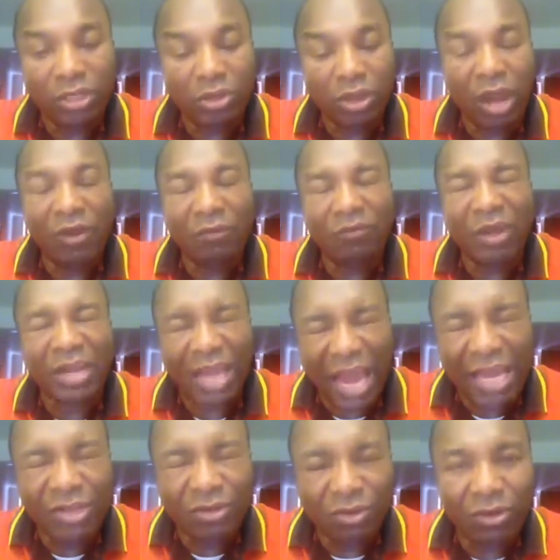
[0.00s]
You have an
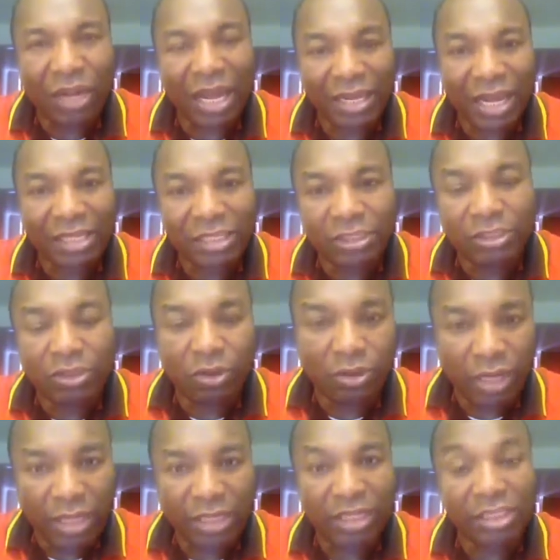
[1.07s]
idol, and that is your need.